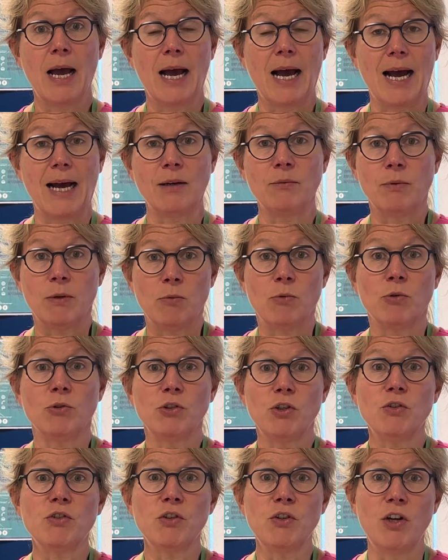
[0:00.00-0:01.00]
And we want
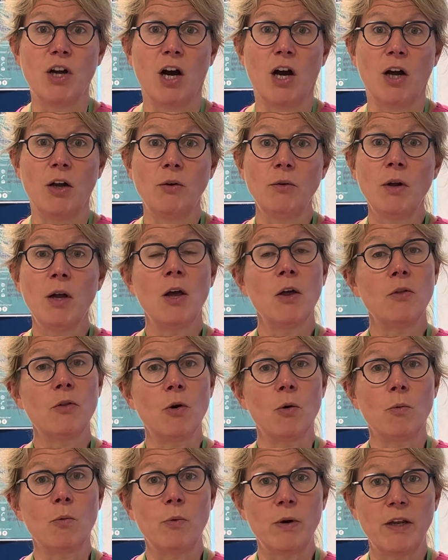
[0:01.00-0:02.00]
you to know
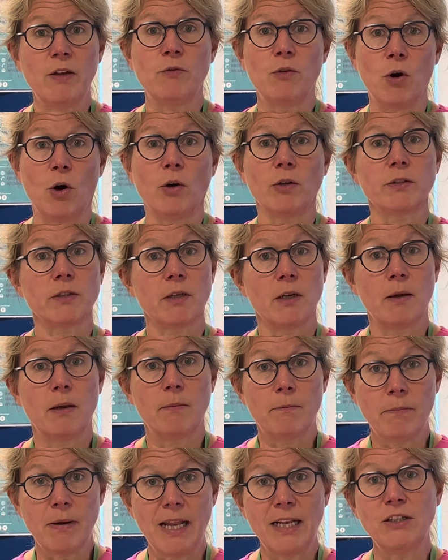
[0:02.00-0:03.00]
that we've got
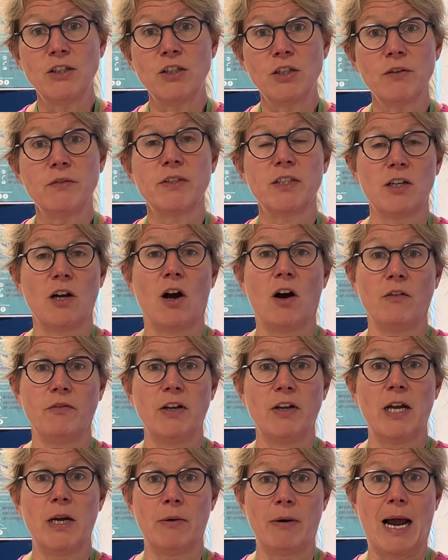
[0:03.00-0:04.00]
plenty of staff
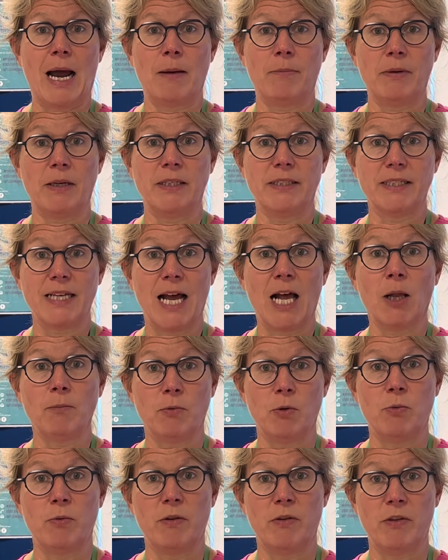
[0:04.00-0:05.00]
here at Abbey to help
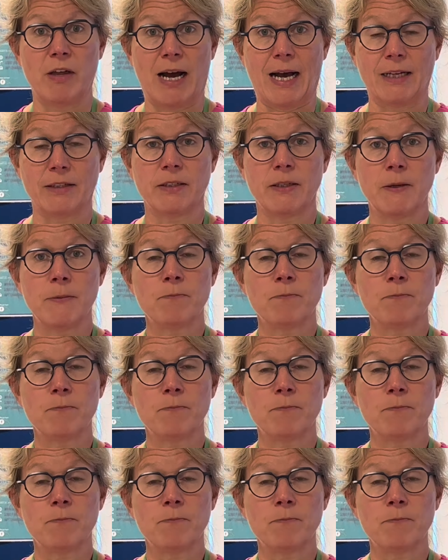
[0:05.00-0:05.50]
you with that.